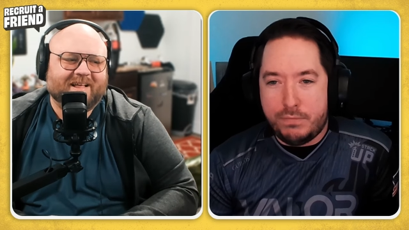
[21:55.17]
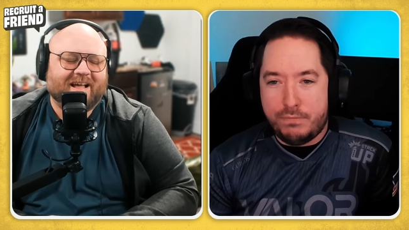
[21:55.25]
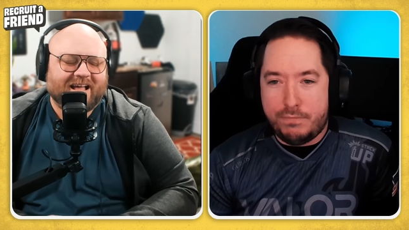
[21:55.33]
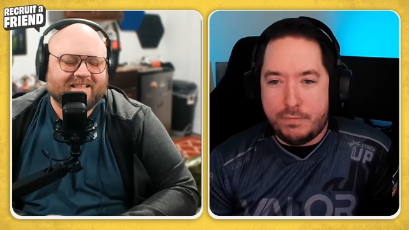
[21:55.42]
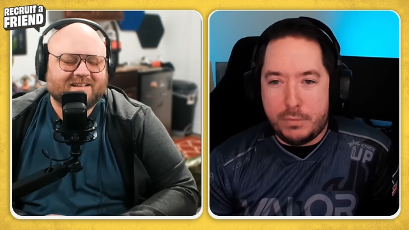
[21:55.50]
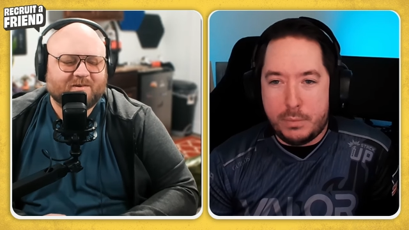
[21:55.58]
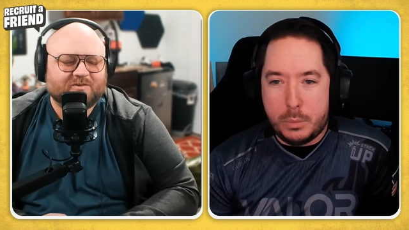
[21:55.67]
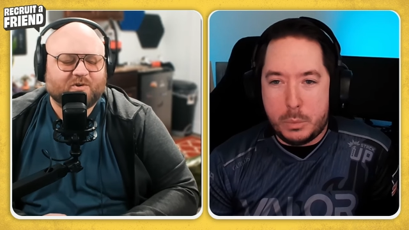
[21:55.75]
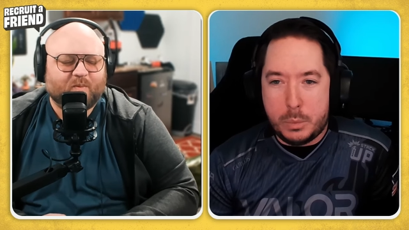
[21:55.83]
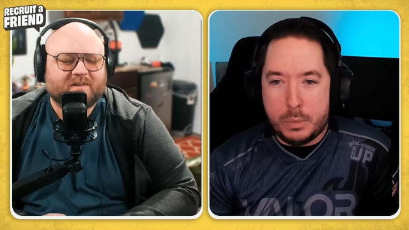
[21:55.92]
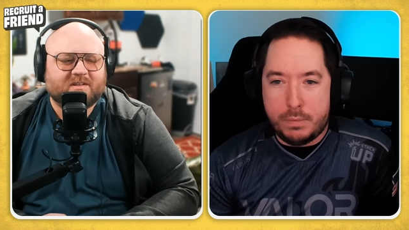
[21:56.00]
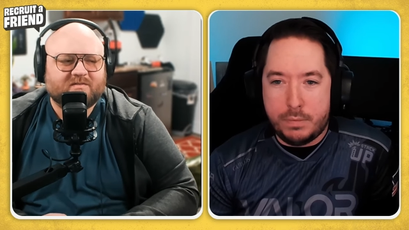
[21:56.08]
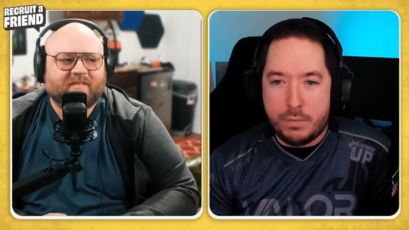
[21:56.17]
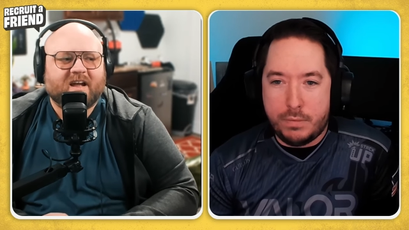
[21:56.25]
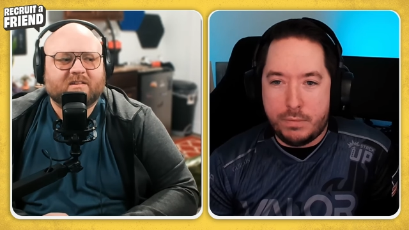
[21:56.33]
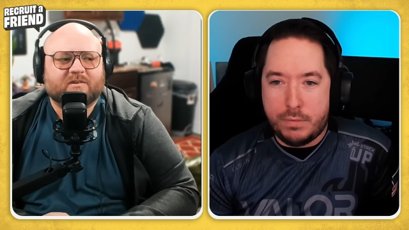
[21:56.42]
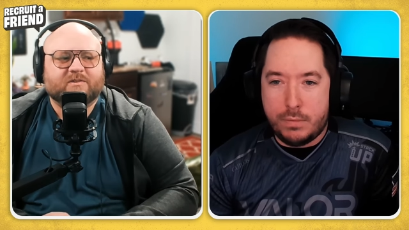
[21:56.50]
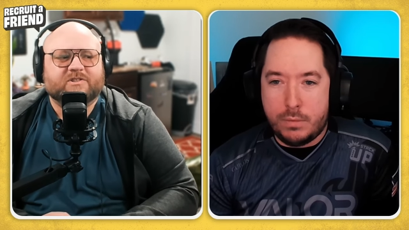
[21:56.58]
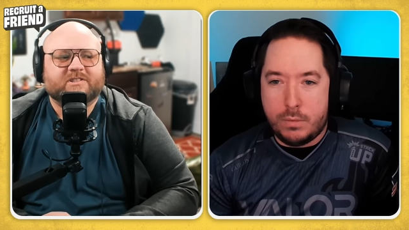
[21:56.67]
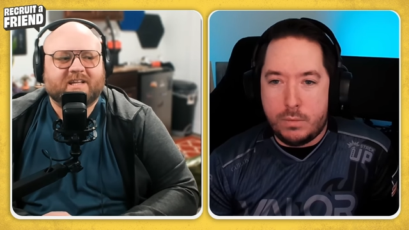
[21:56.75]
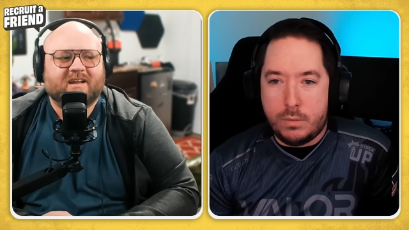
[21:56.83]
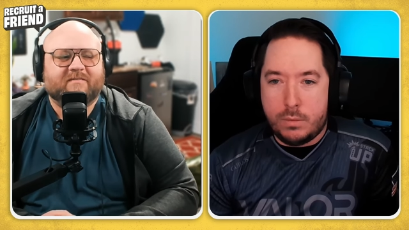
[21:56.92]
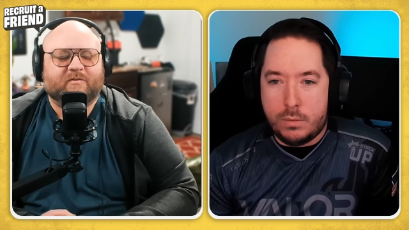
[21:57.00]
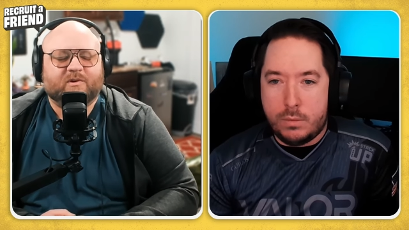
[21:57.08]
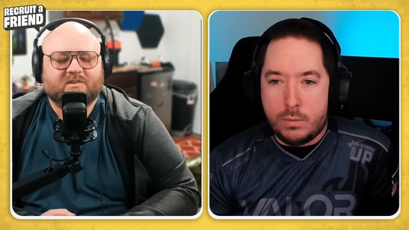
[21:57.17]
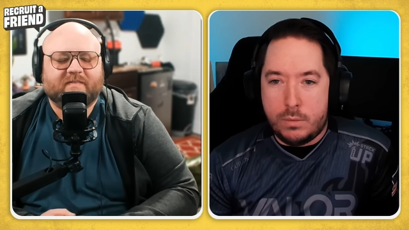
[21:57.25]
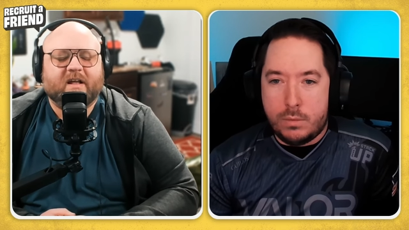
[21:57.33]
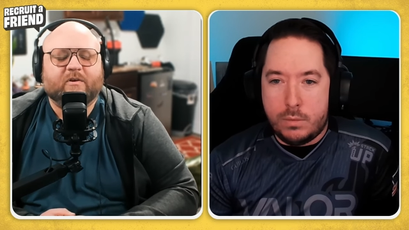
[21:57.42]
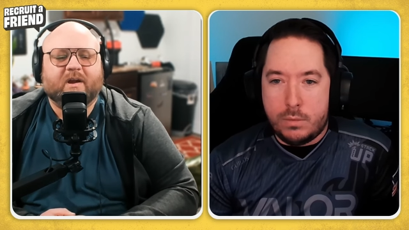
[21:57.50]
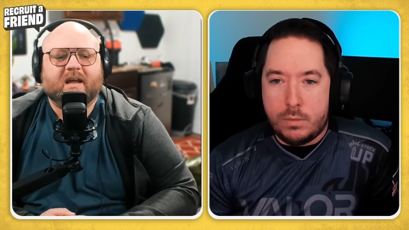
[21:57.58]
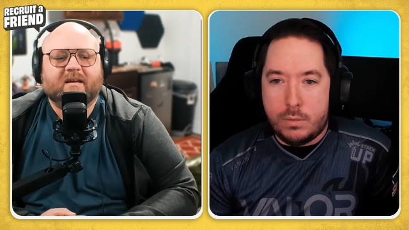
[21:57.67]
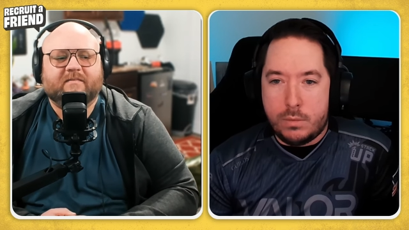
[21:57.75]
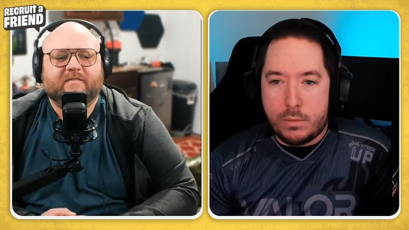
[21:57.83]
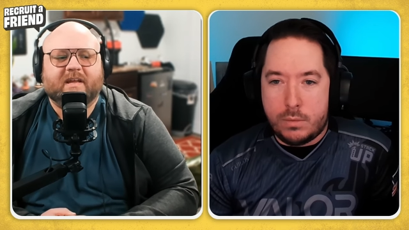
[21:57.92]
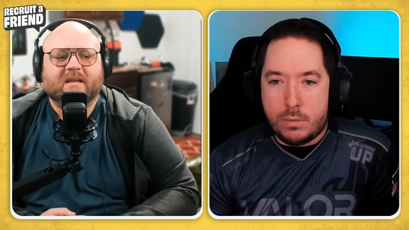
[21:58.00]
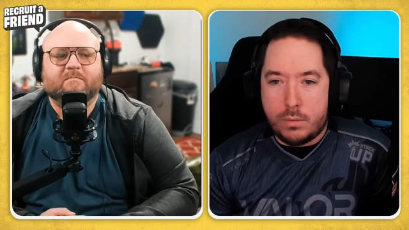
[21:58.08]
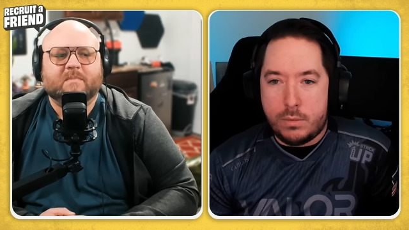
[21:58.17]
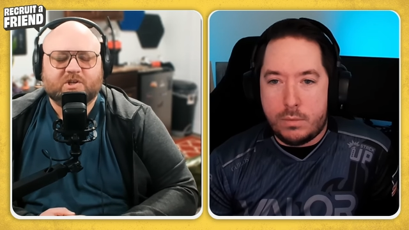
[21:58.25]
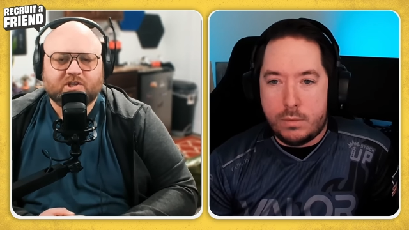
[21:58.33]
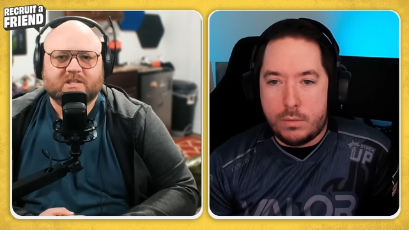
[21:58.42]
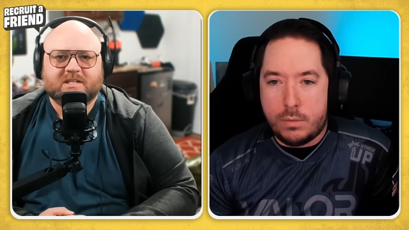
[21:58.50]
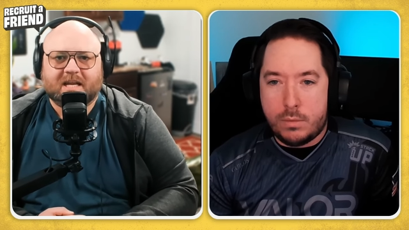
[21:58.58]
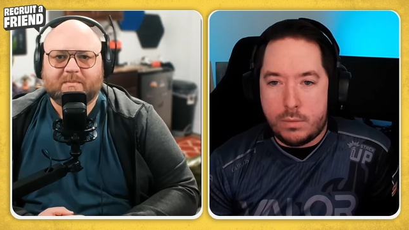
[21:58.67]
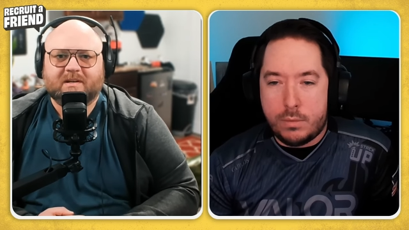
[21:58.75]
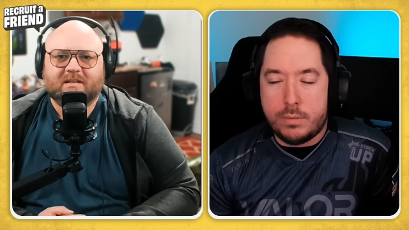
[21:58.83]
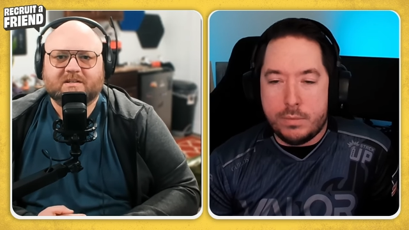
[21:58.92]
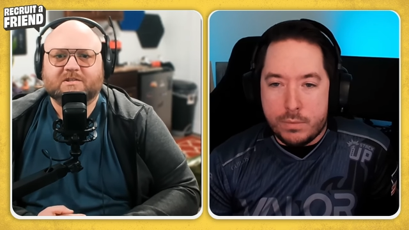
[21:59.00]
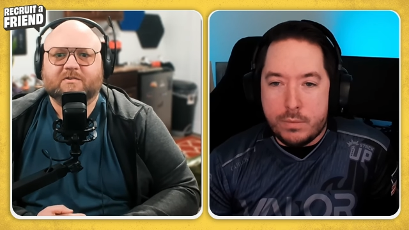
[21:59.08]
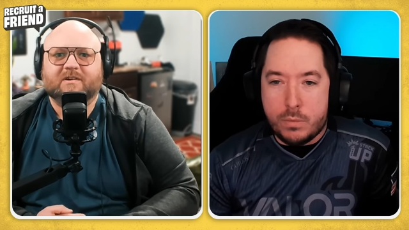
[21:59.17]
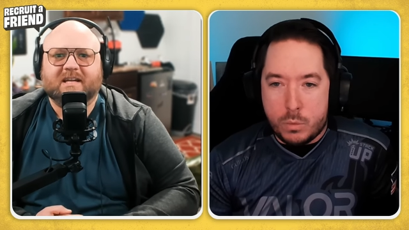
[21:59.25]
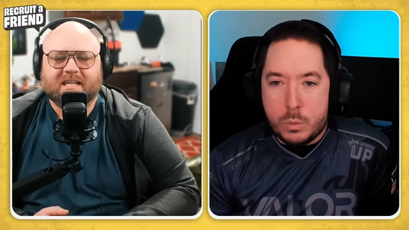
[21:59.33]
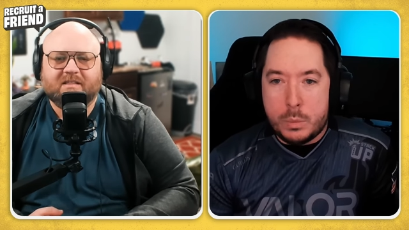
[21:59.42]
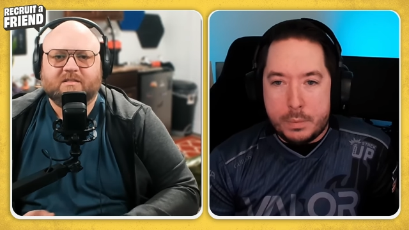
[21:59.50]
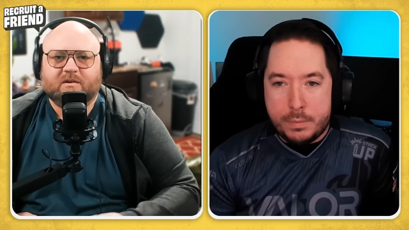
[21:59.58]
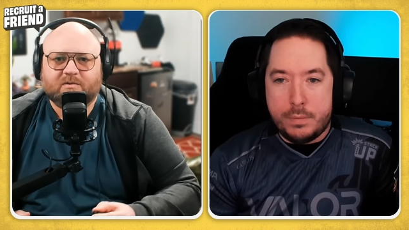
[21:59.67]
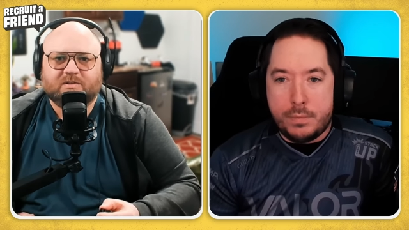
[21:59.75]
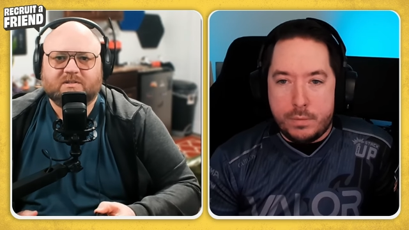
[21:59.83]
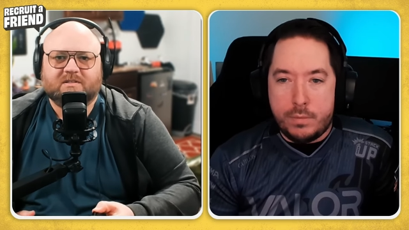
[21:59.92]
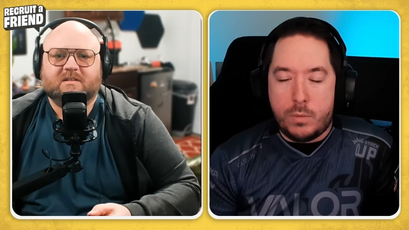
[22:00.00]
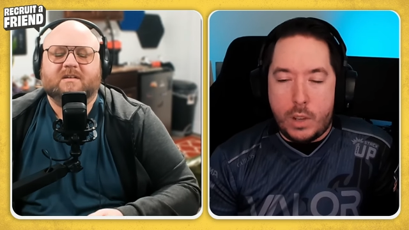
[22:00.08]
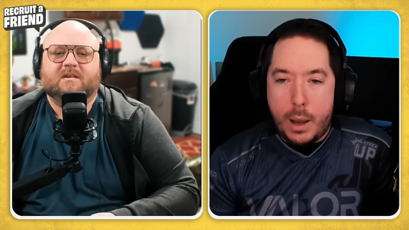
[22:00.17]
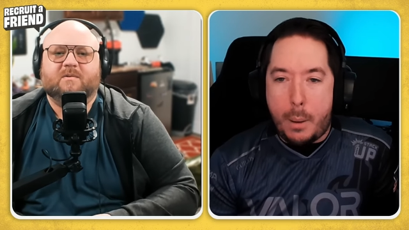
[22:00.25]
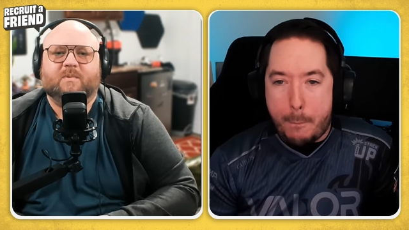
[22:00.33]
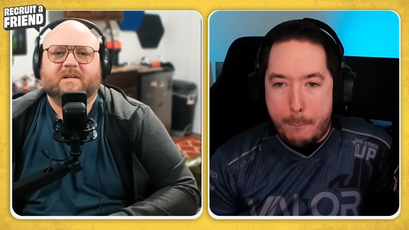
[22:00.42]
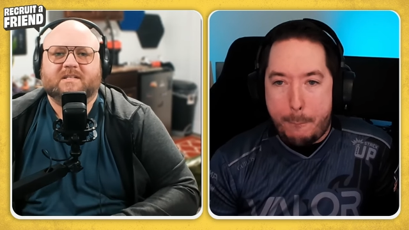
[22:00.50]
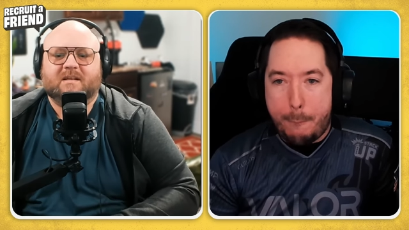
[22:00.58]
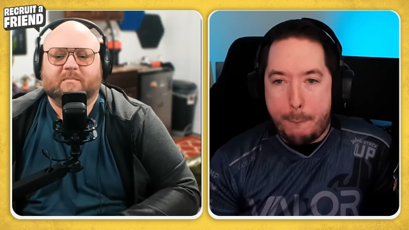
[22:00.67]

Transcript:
Speaker 1: uh, uh, so what does Valor stand for? Does Valor have a mission statement? Is there an ethos? Yeah. What is the